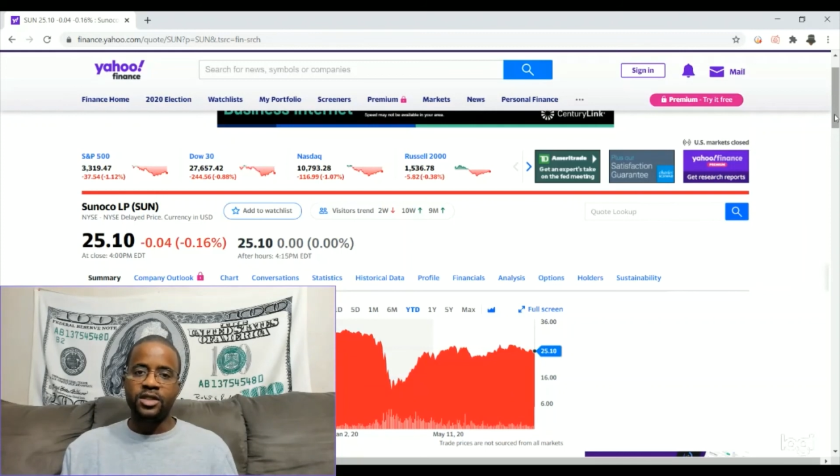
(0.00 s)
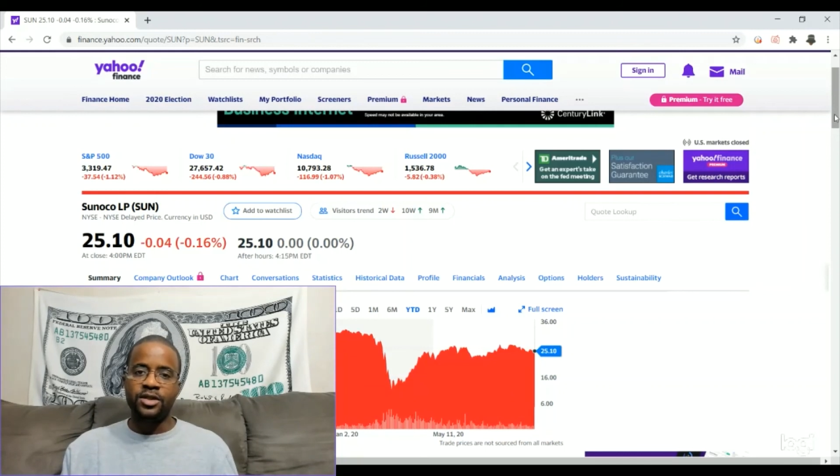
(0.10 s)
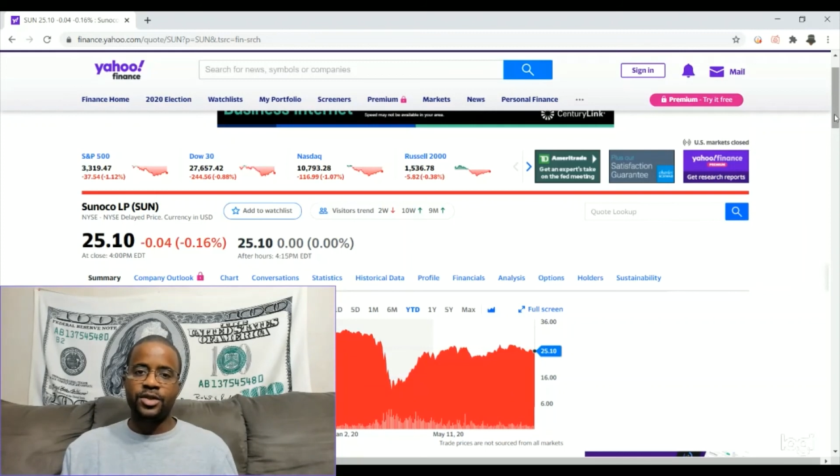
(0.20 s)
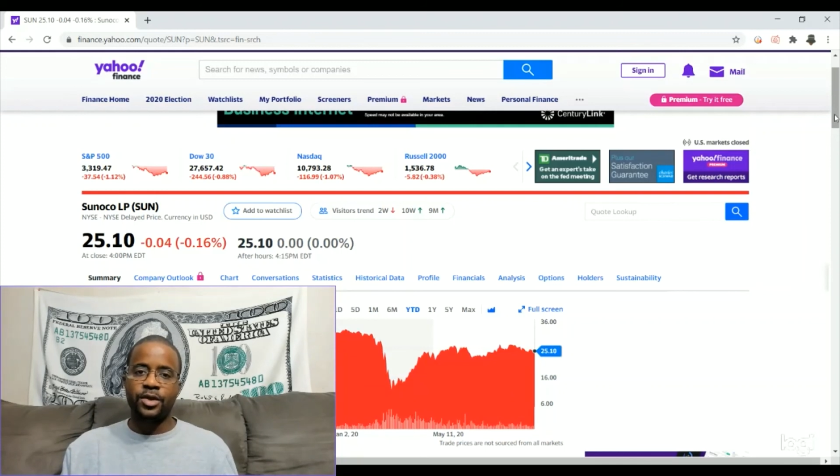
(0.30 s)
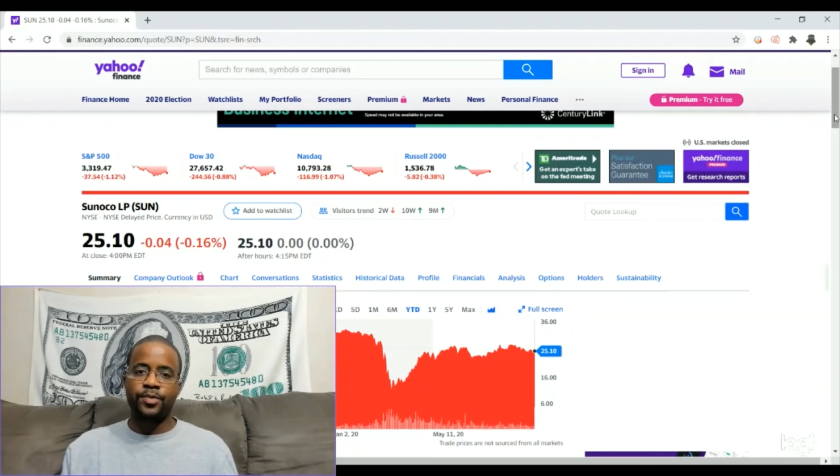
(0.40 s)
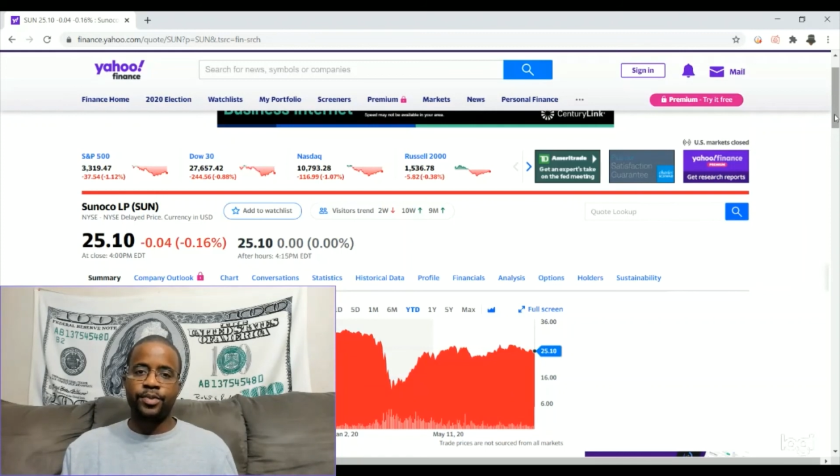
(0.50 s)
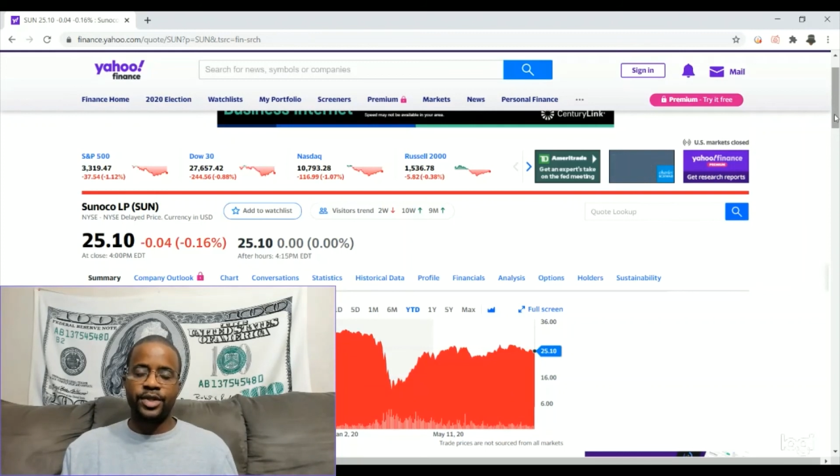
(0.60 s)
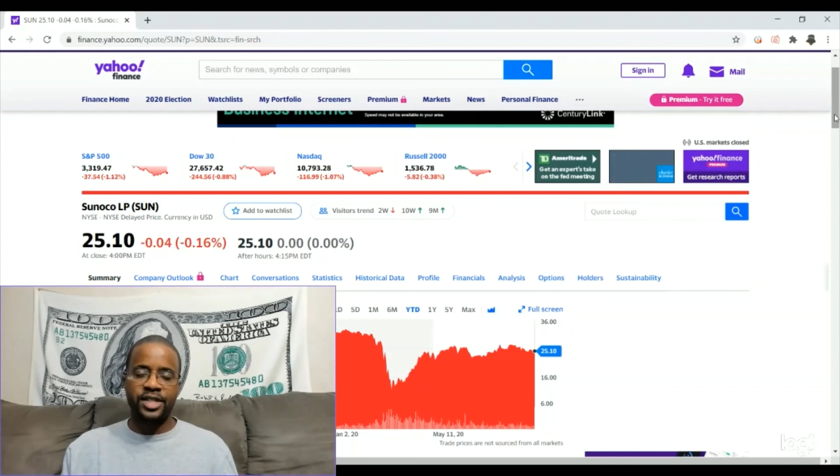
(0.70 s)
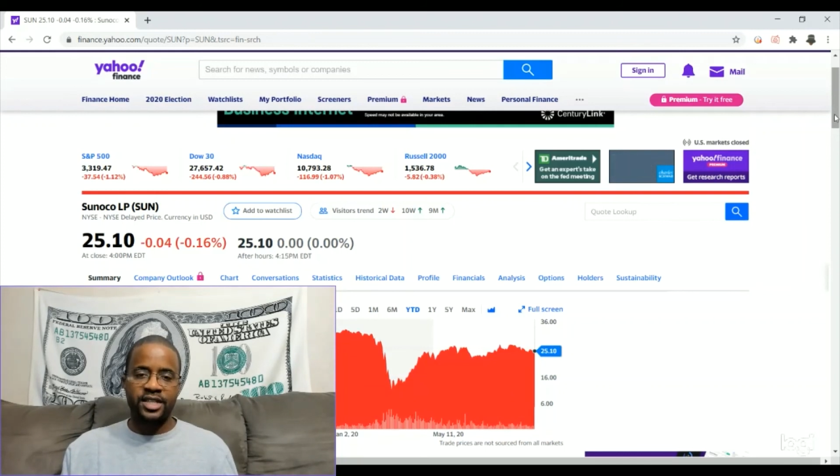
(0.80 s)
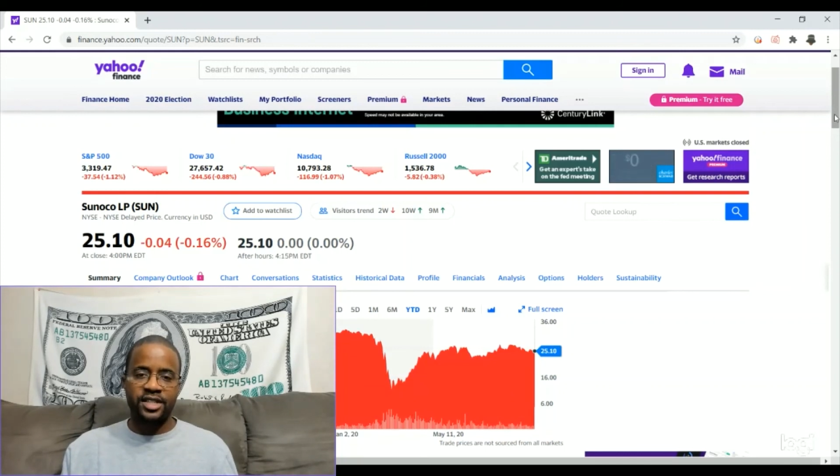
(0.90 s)
So
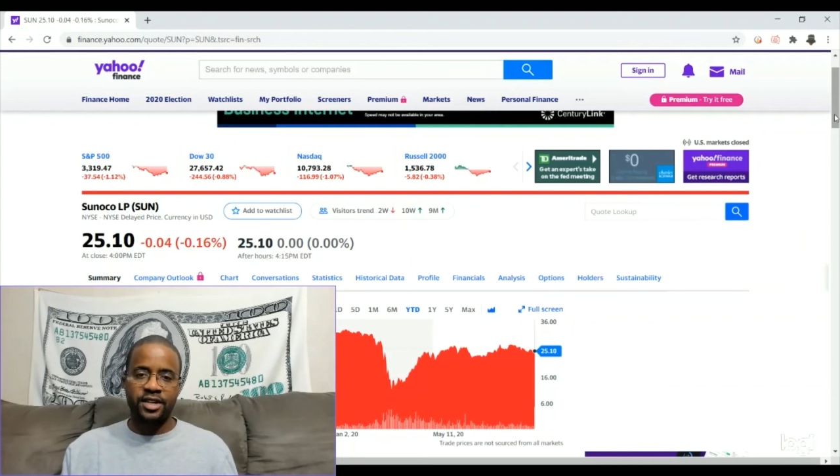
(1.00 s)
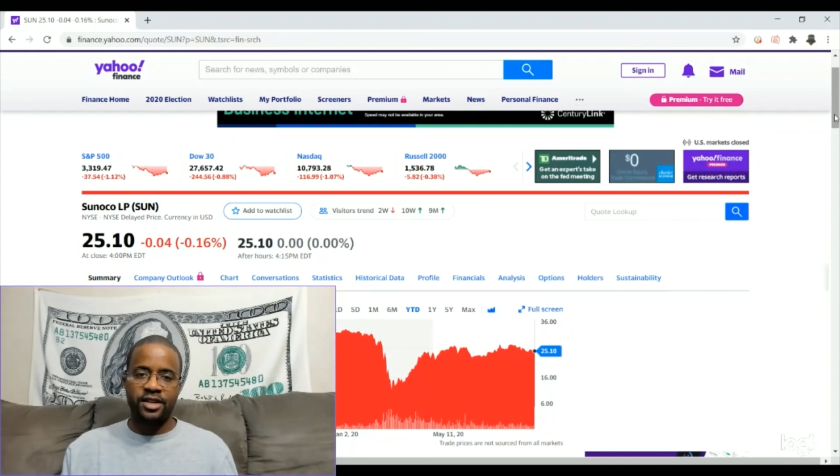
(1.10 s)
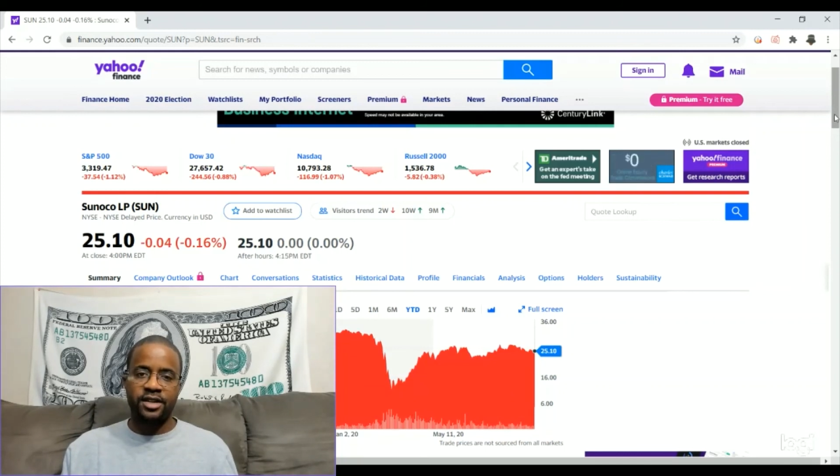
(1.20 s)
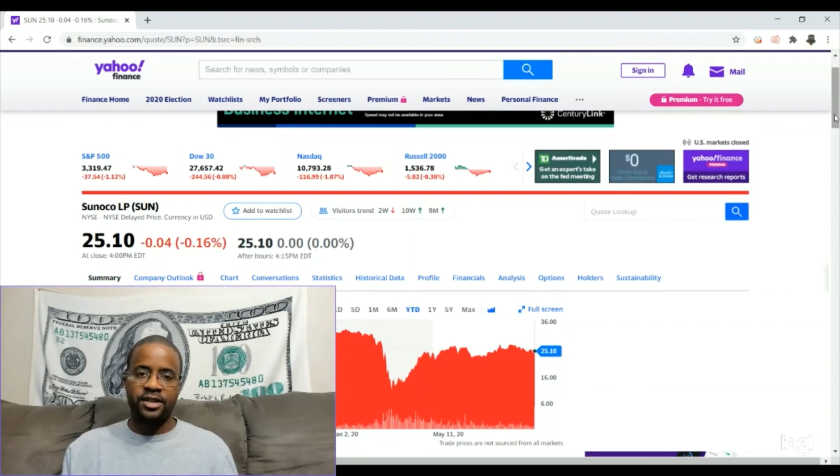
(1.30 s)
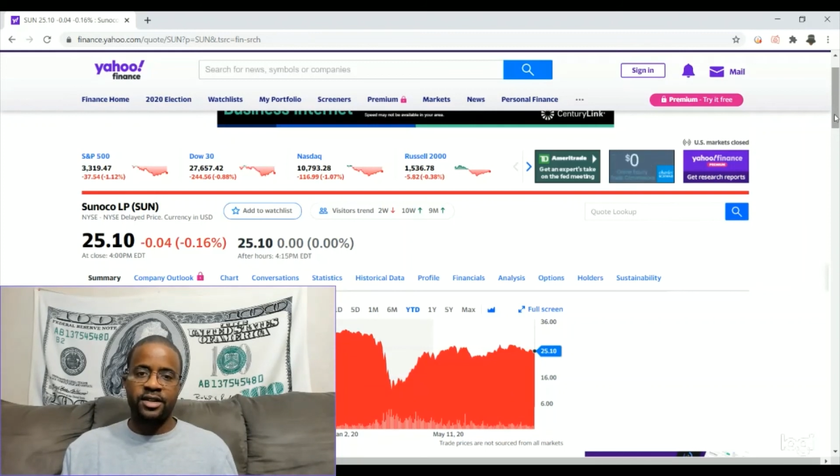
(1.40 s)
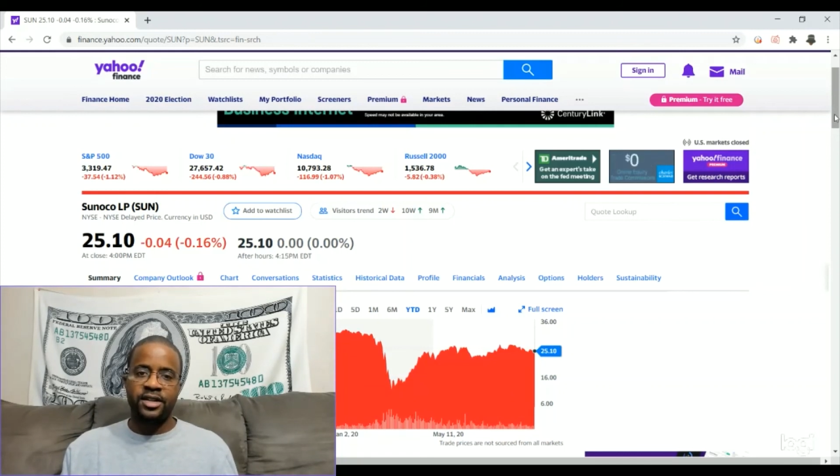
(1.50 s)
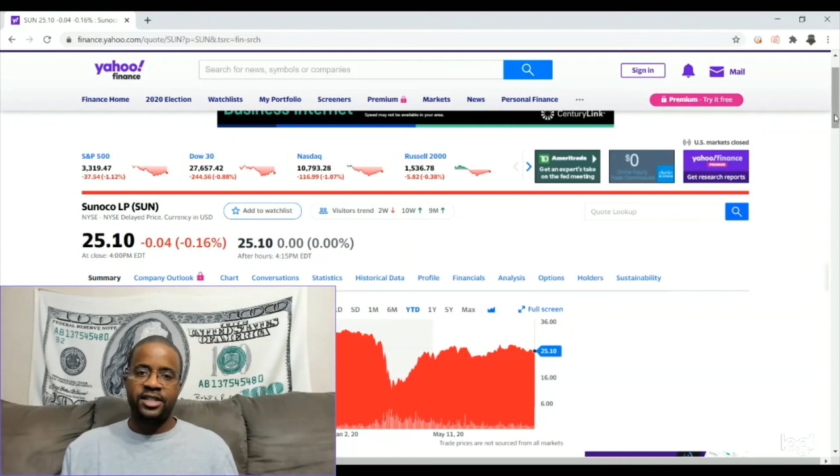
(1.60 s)
appreciate y'all